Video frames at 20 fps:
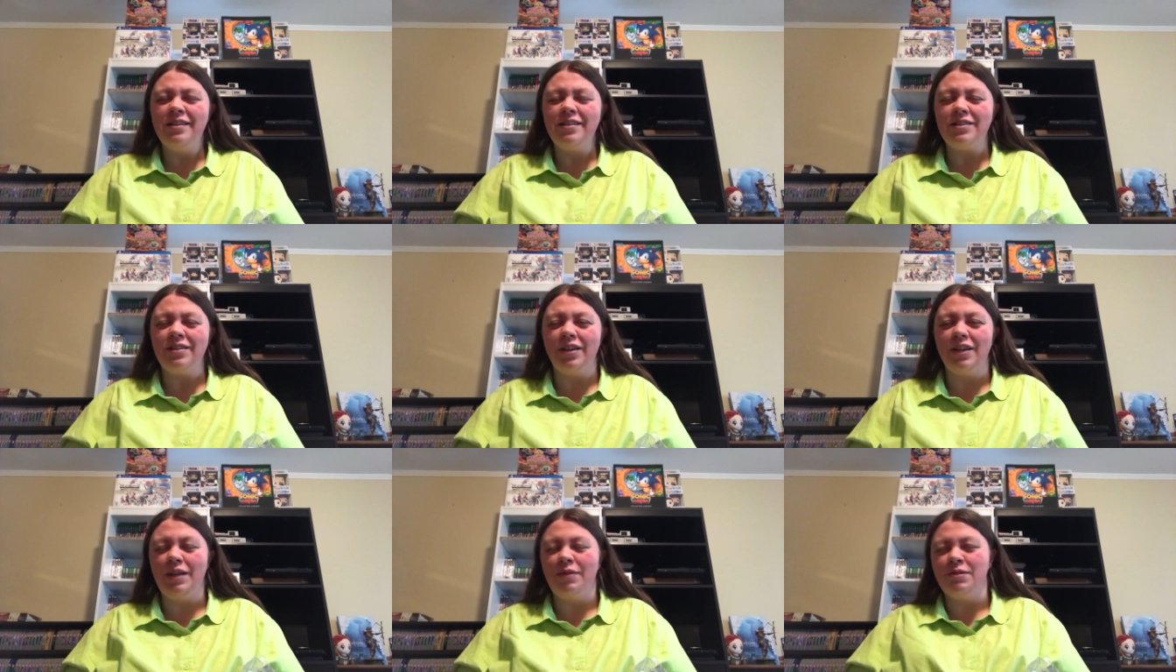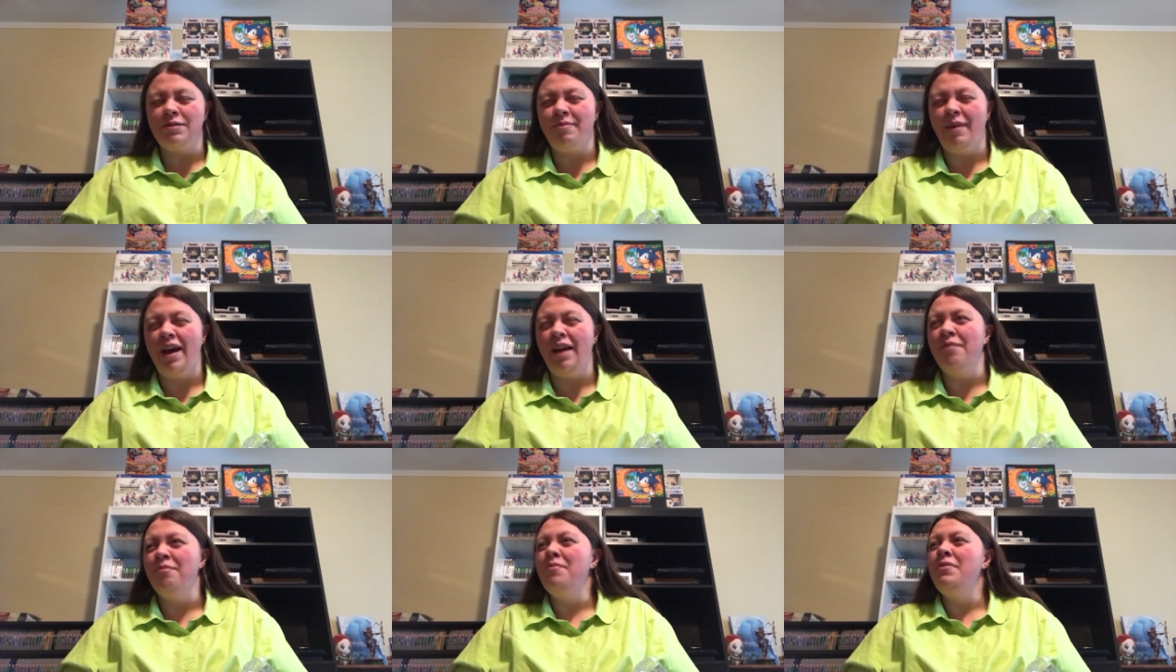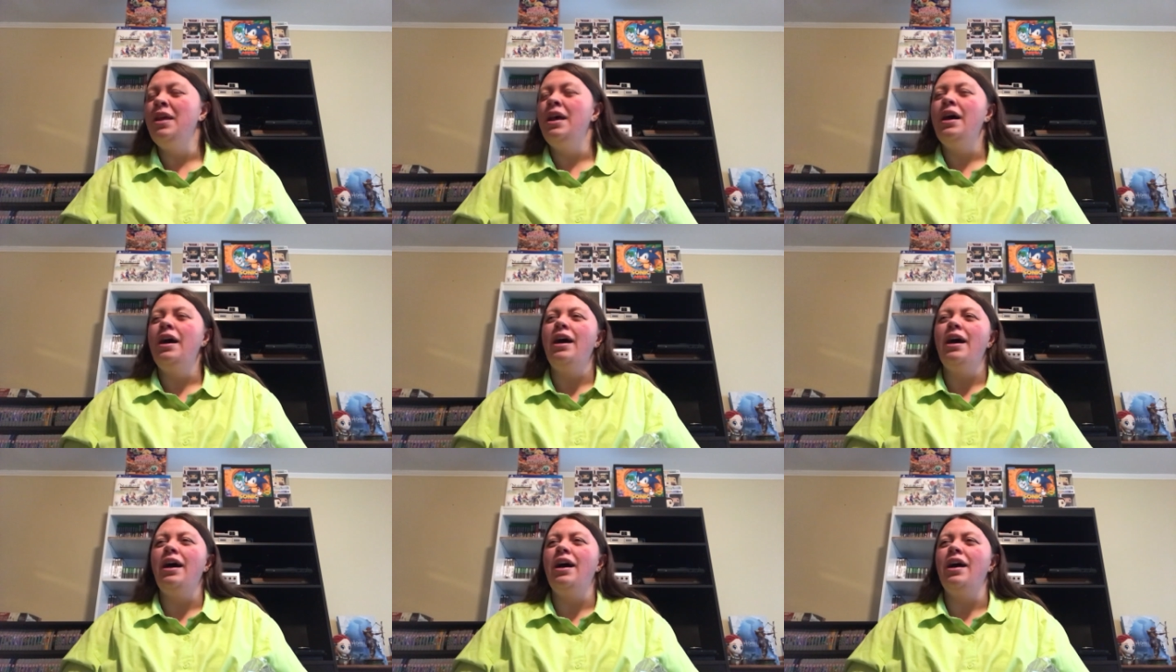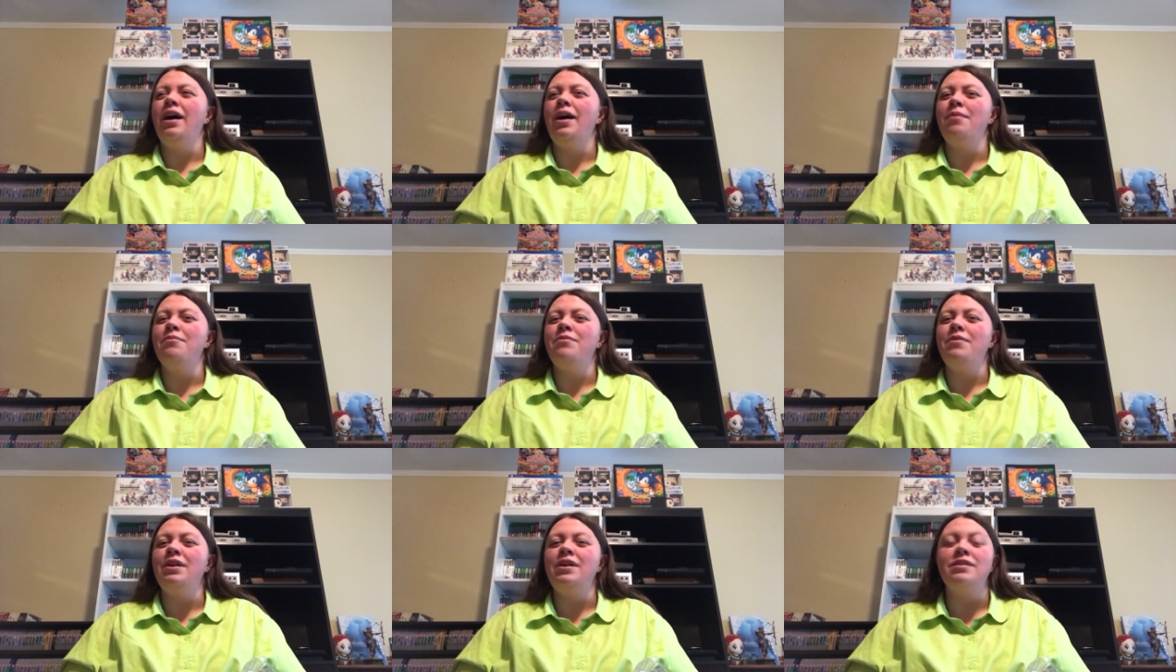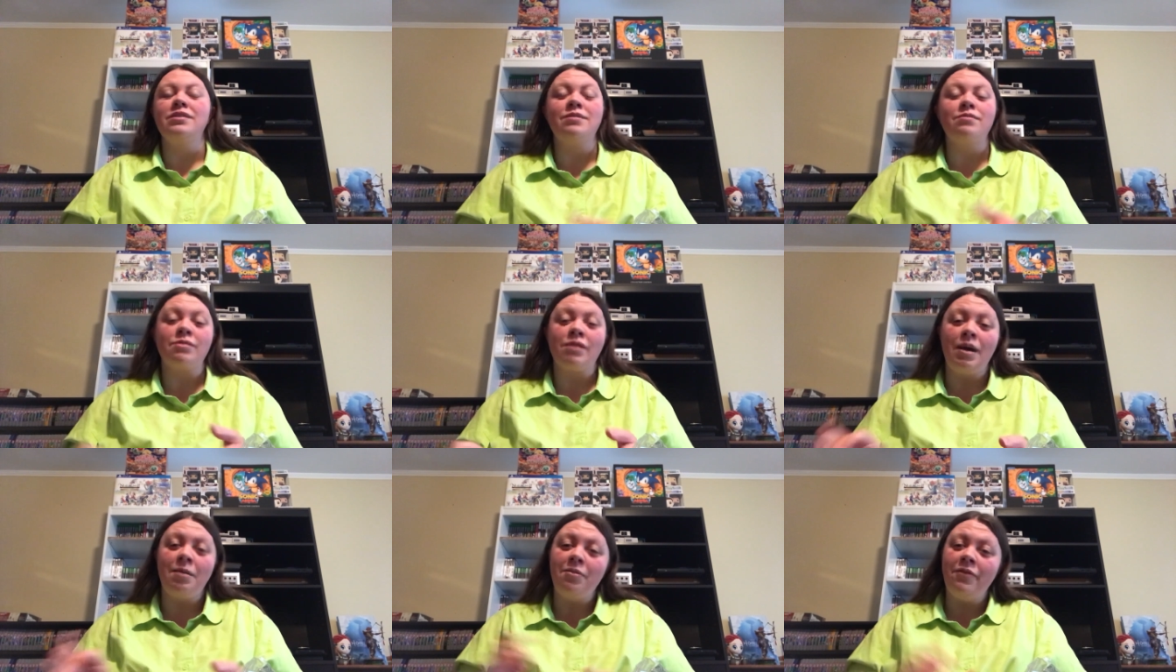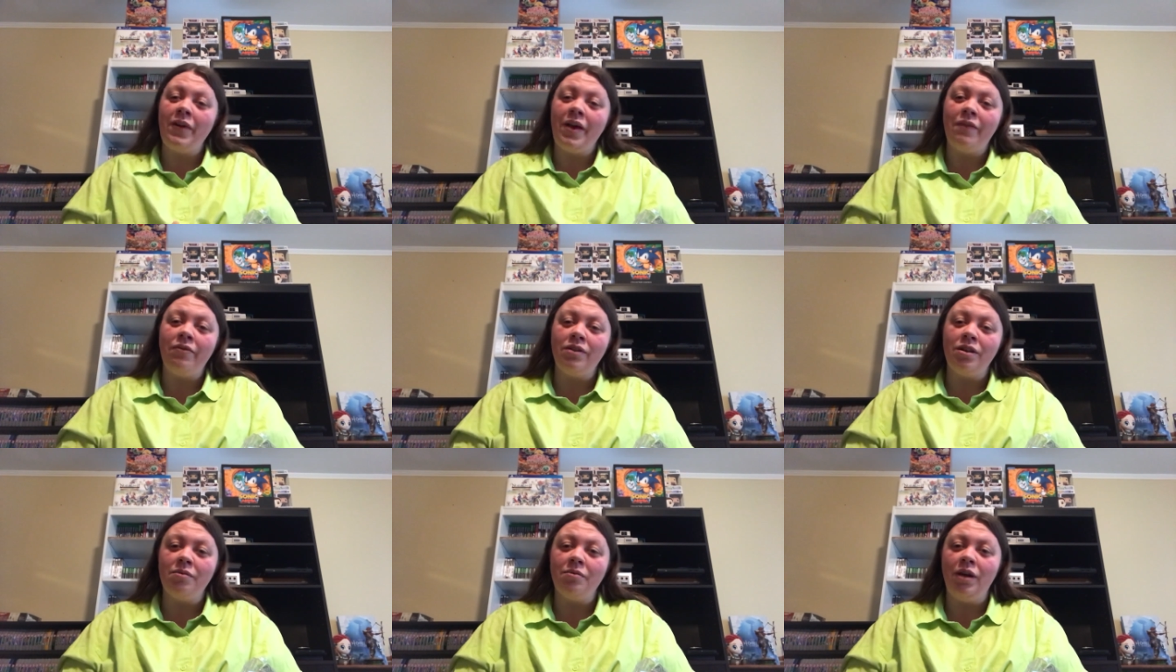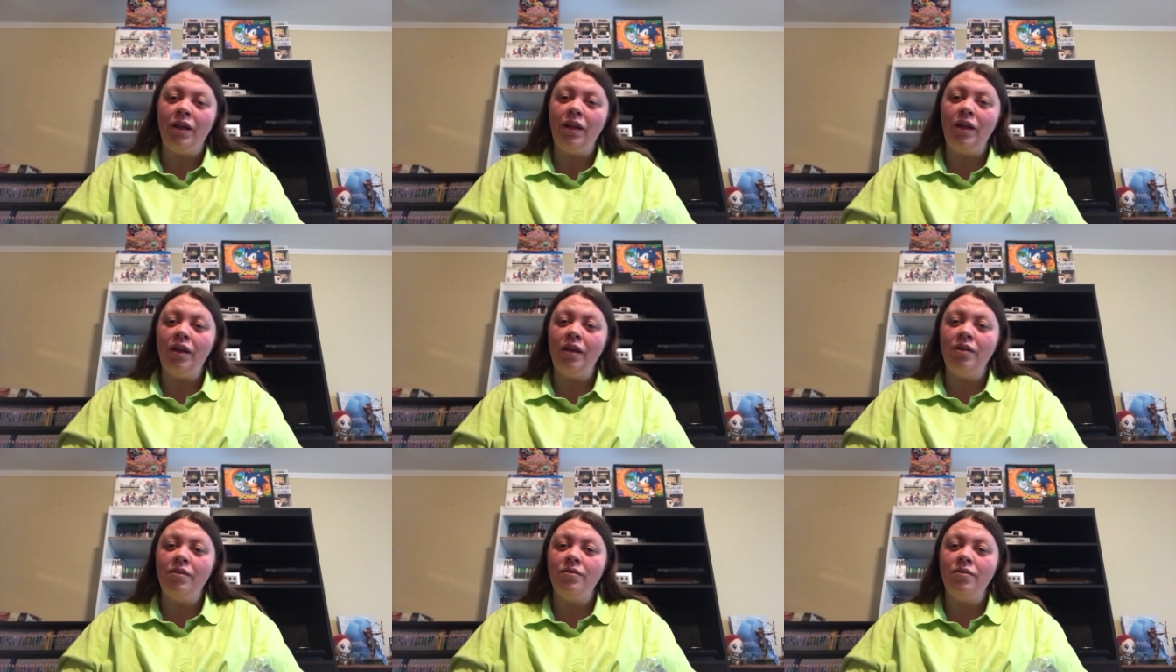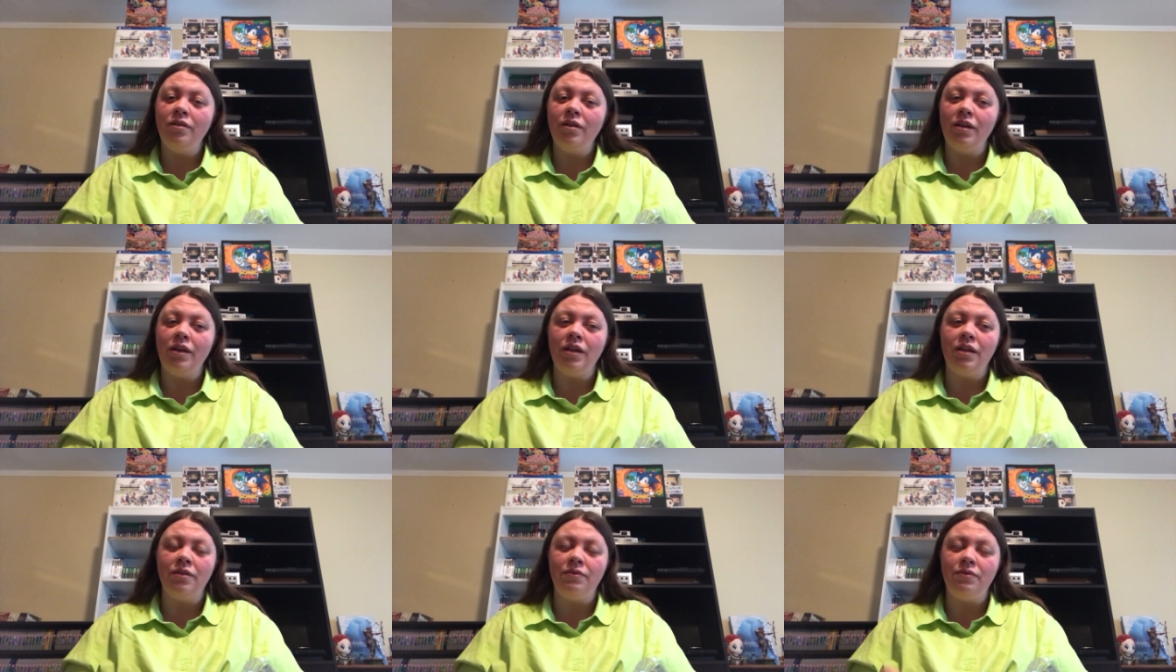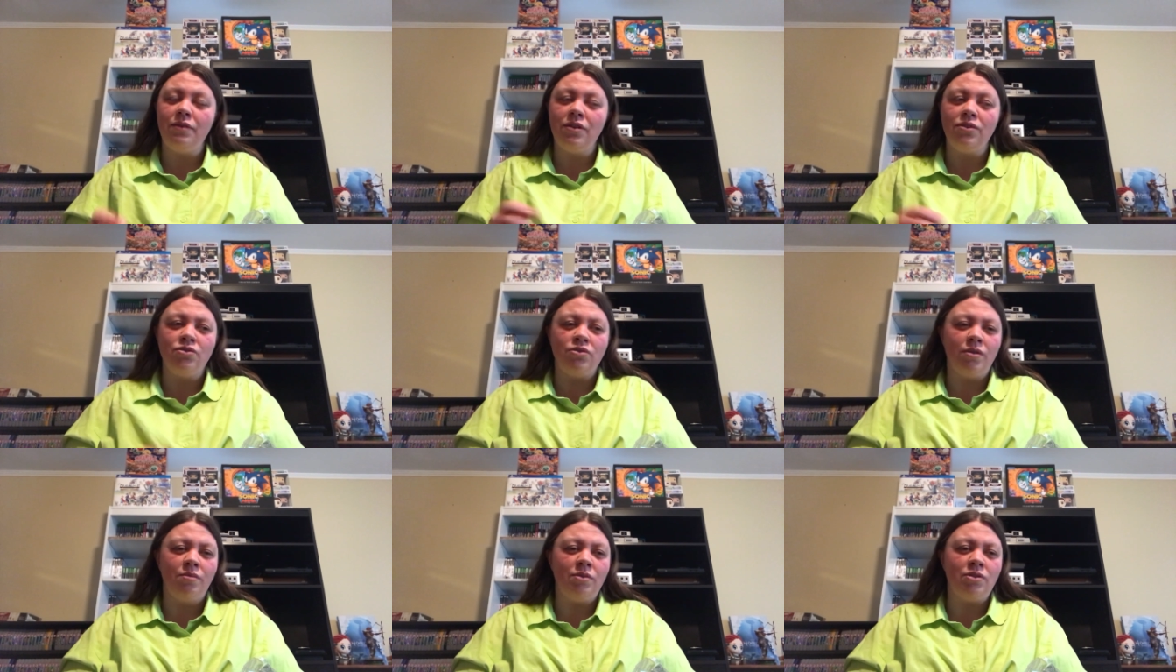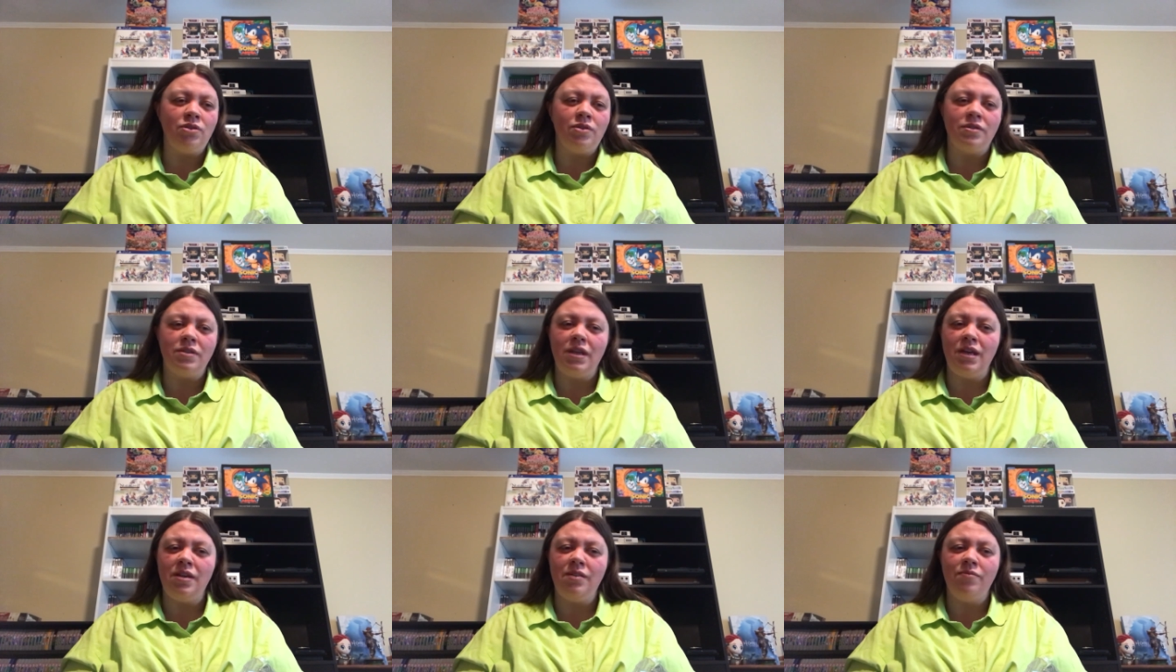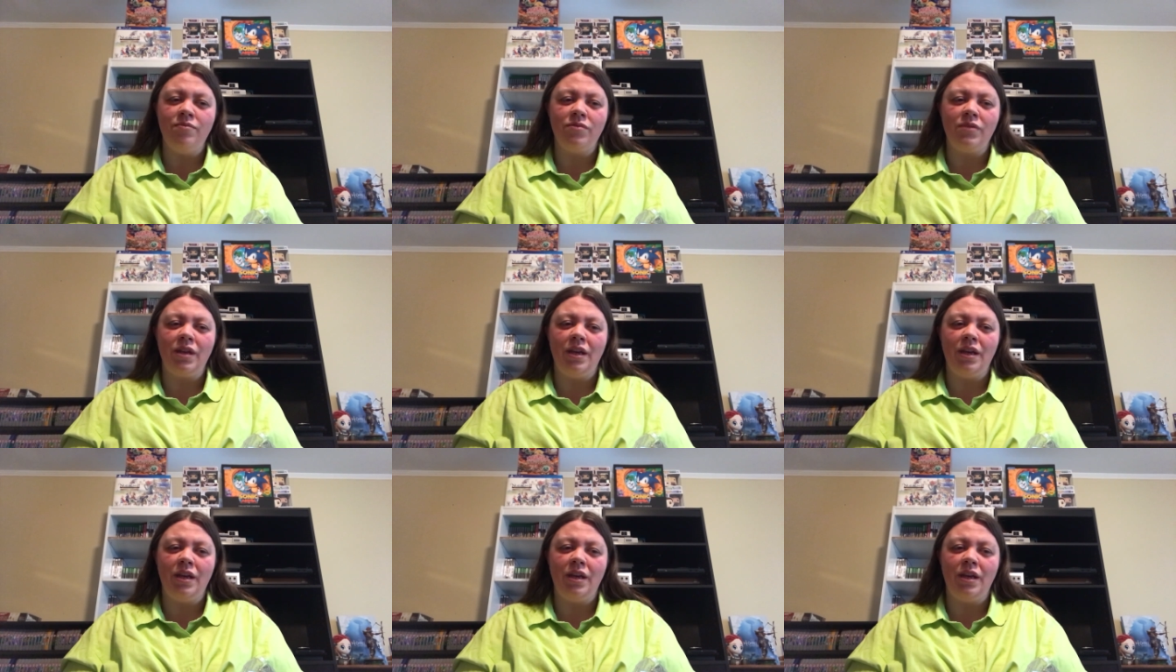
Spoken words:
Sorry, that was bad. And subscribe if you haven't already. Again, if you enjoy what you see.